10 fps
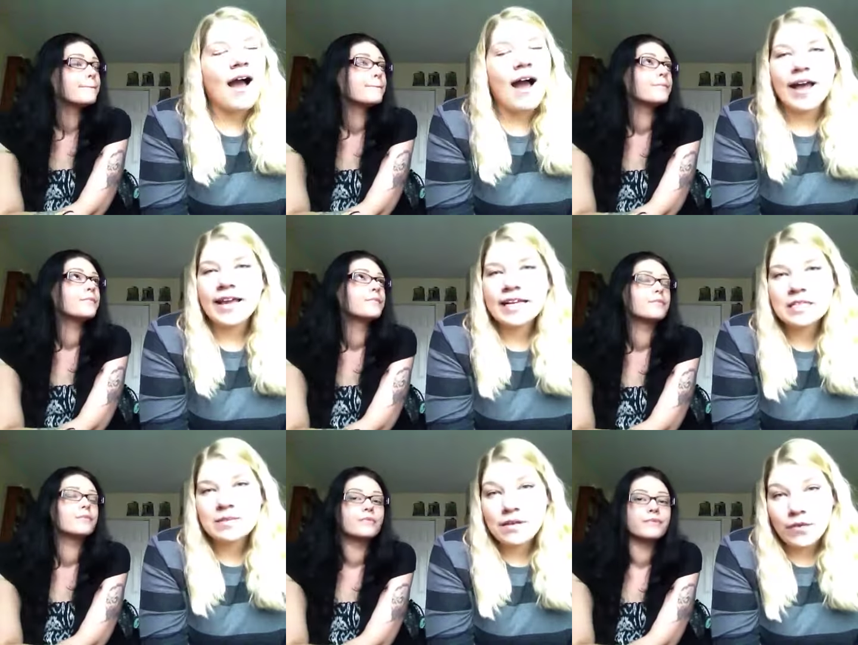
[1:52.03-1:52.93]
Speaker 1: I
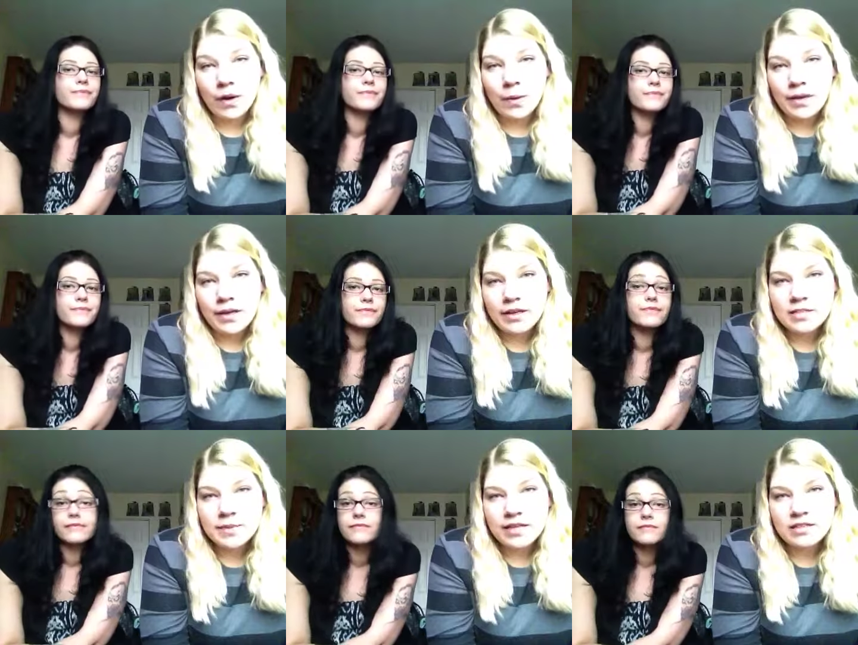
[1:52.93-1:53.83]
can't speak for all
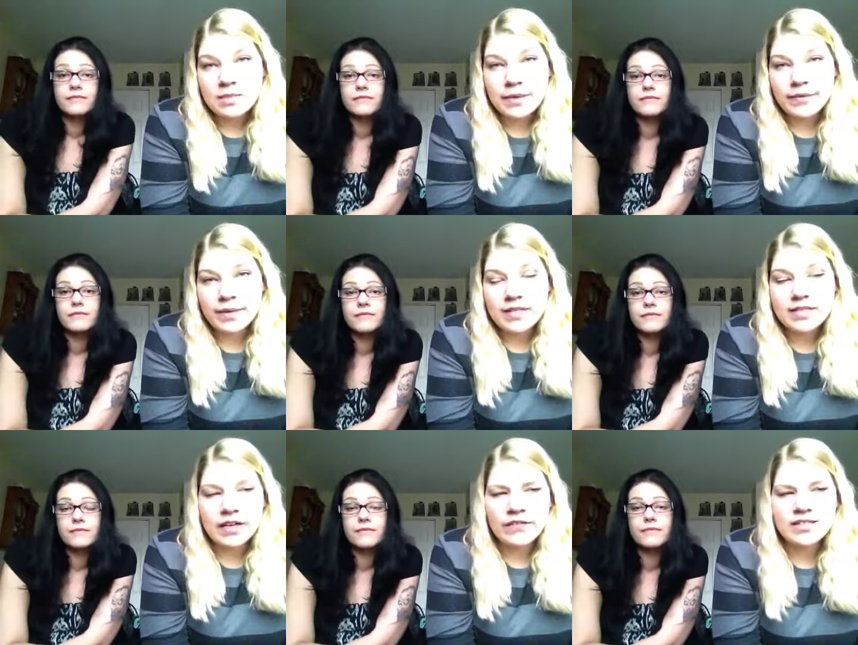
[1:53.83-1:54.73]
Wiccans, but I can speak for
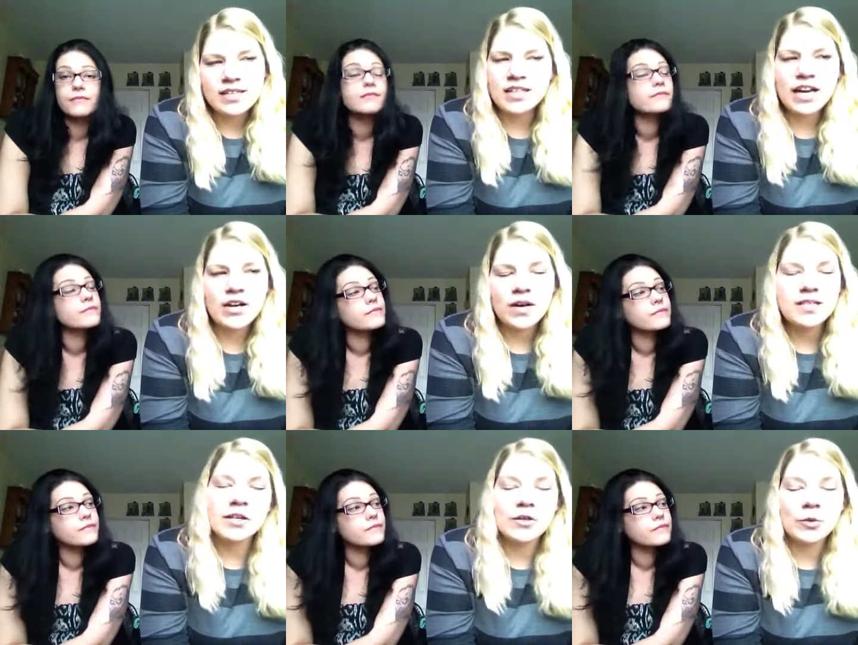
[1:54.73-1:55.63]
myself. It's not that I don't
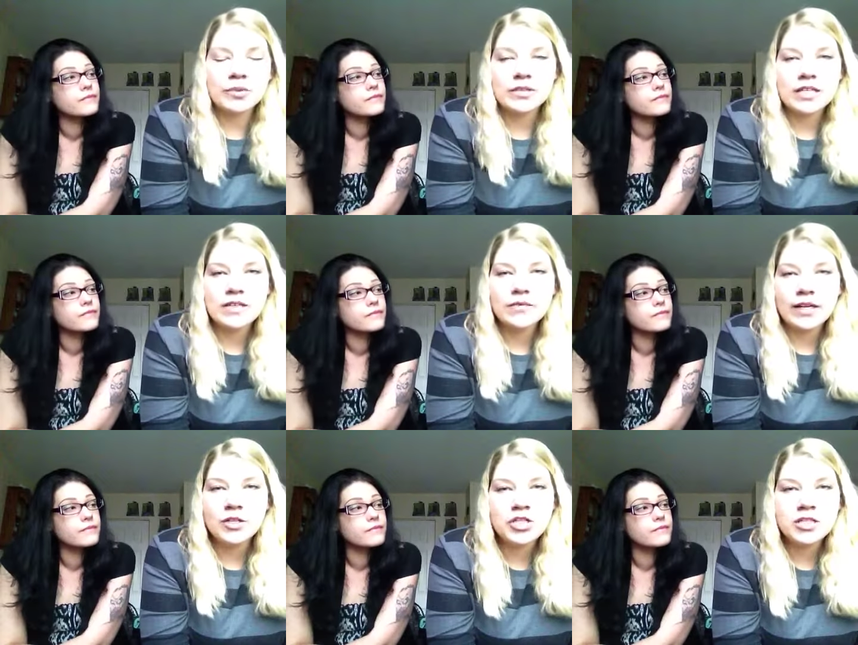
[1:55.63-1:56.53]
necessarily don't believe
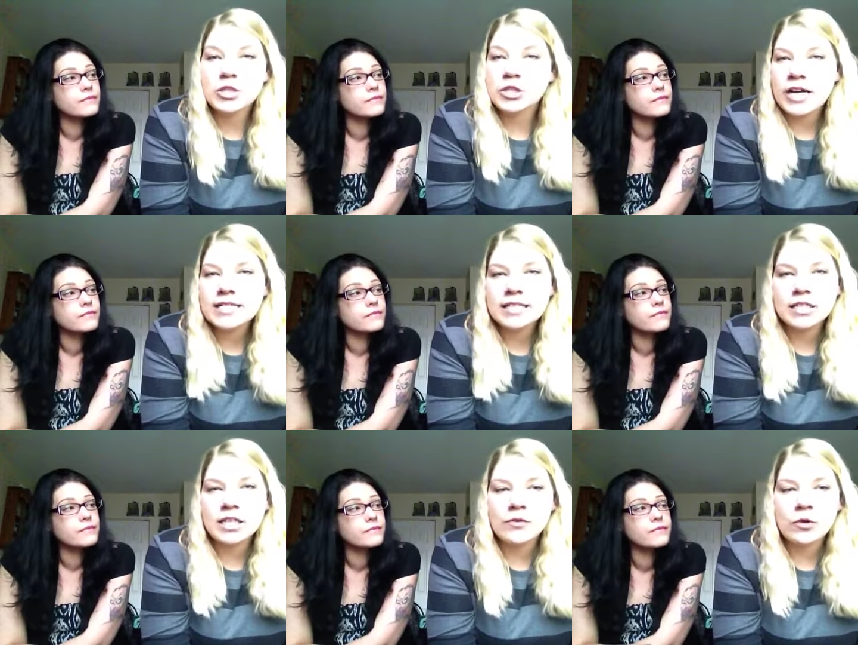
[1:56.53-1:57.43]
in Jesus Christ and the
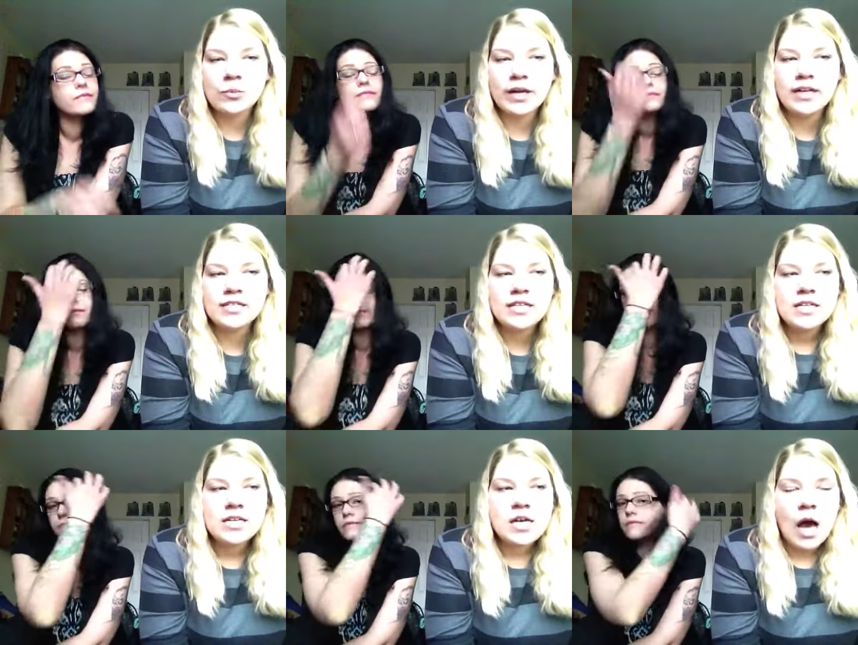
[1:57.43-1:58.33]
devil, but
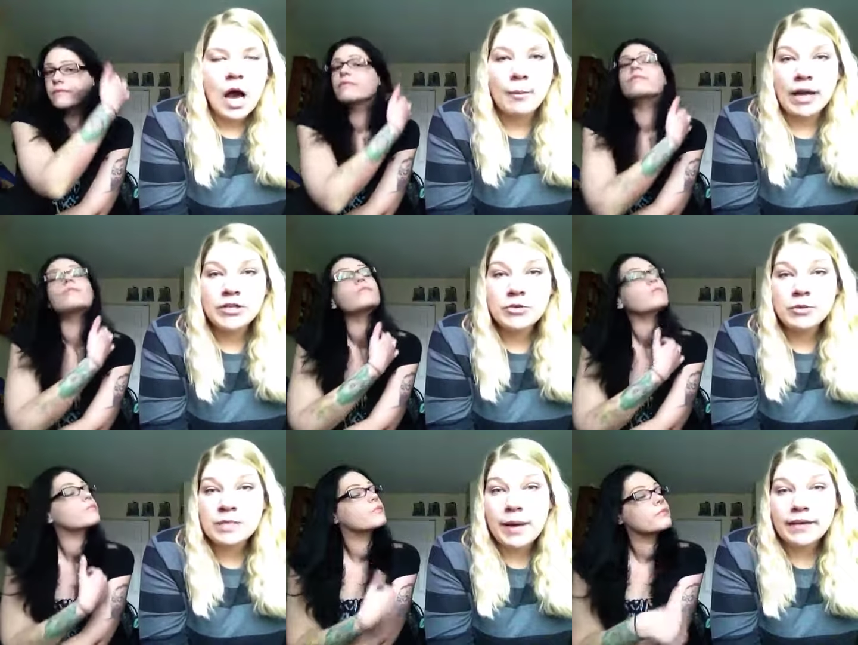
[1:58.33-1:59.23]
um, I do
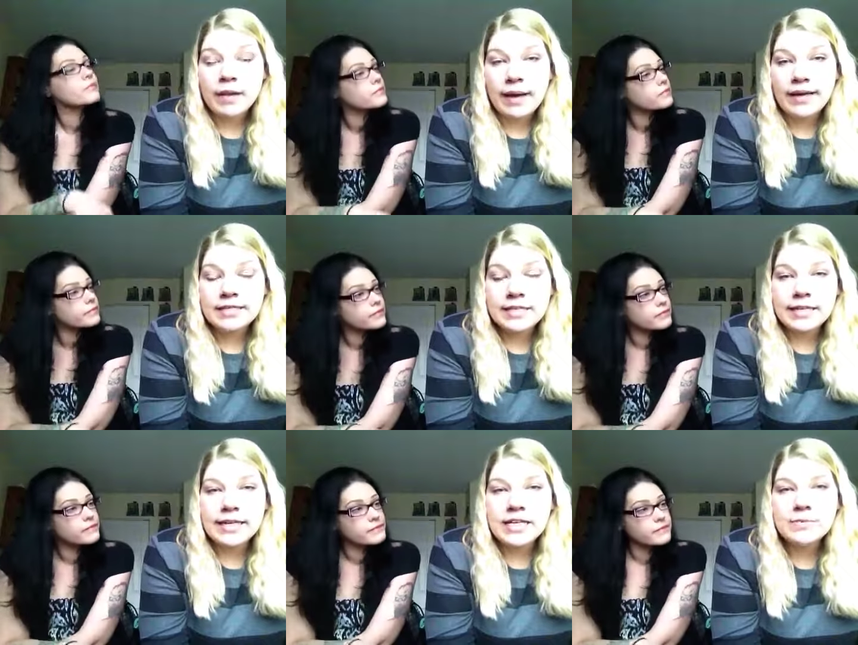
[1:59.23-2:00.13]
respect them as
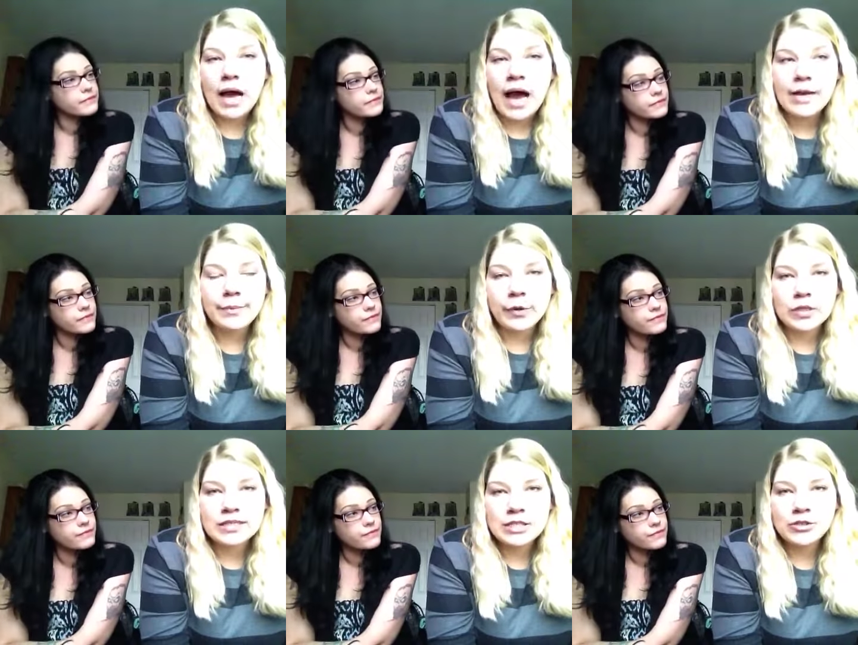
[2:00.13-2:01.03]
deities, but I
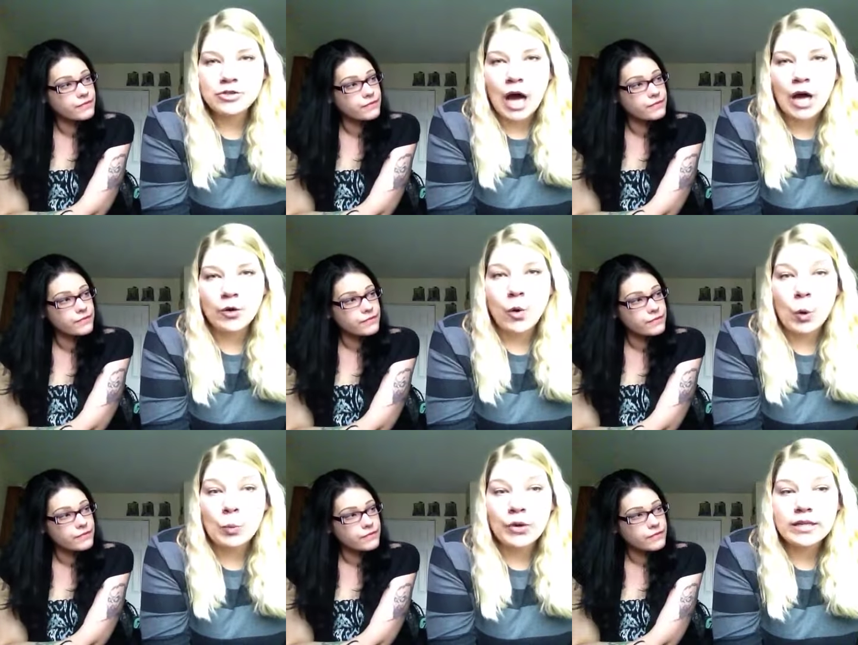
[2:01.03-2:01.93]
personally do not
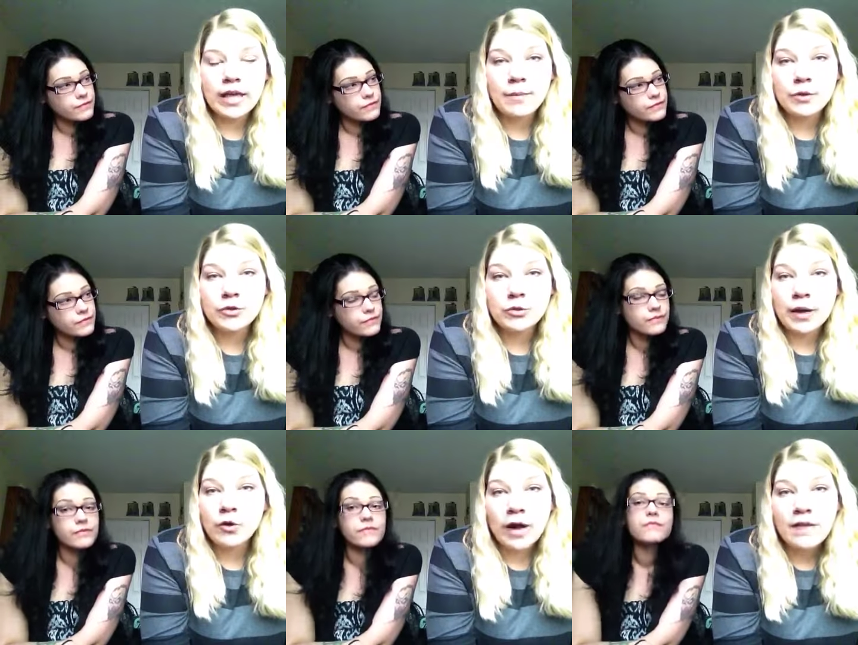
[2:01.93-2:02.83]
incorporate them into
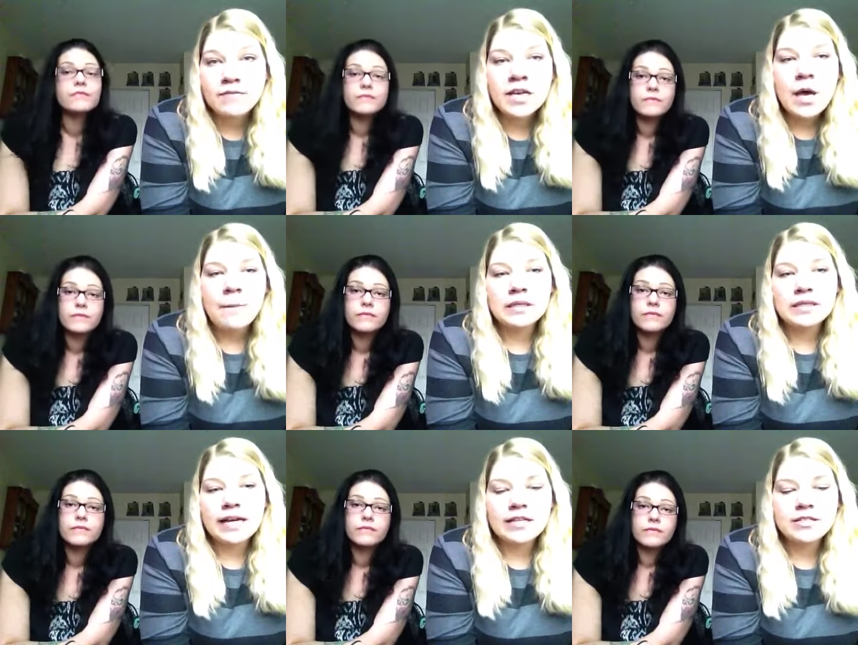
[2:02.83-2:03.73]
my craft. But
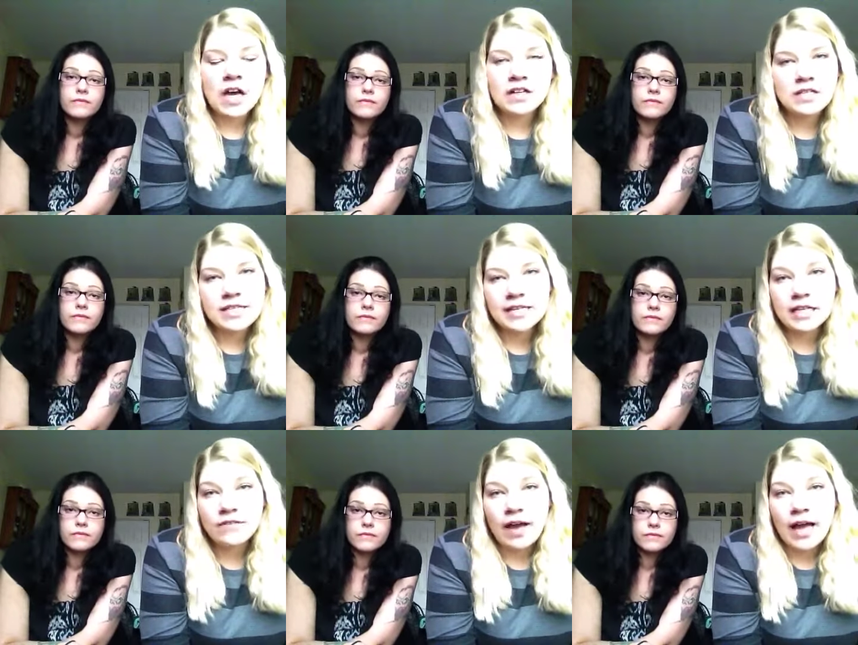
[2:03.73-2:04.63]
that is not to say that if I